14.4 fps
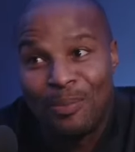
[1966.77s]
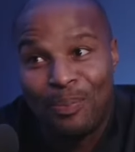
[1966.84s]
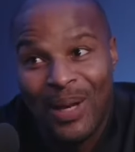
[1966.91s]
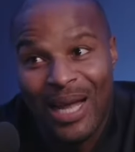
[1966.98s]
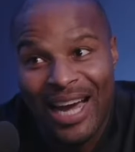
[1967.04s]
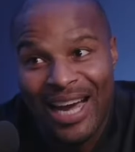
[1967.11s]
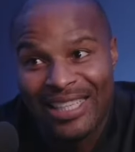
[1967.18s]

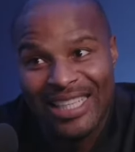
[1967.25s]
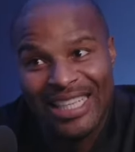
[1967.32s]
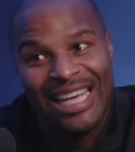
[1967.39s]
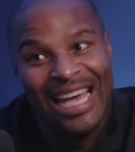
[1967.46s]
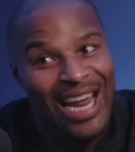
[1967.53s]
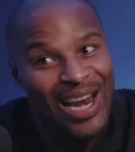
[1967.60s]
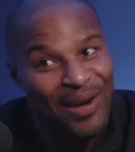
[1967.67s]
players in
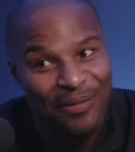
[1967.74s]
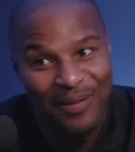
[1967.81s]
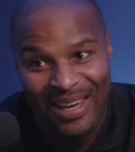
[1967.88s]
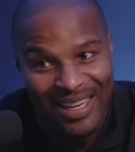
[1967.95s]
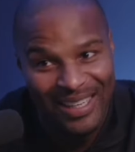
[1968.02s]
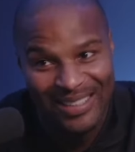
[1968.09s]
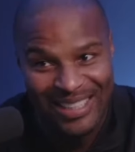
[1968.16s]
the
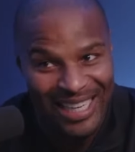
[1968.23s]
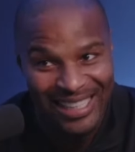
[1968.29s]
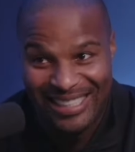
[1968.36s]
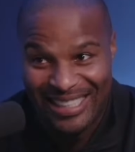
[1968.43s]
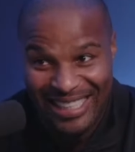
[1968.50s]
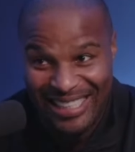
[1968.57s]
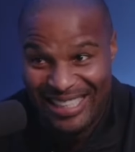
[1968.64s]
NFL,
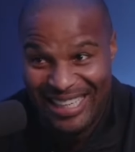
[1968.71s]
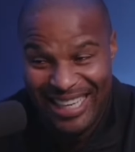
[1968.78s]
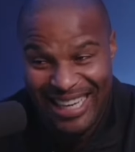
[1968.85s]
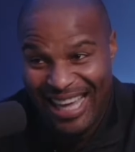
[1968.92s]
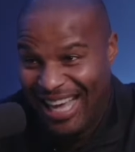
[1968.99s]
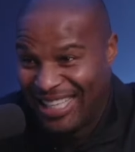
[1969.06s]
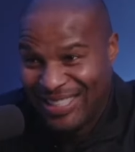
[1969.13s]
Jason.
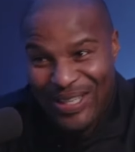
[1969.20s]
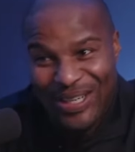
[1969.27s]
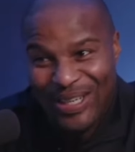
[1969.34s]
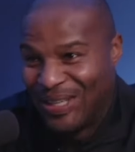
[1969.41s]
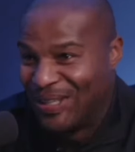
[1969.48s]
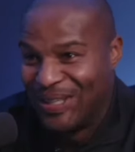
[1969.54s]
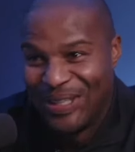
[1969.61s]
That's all you're doing.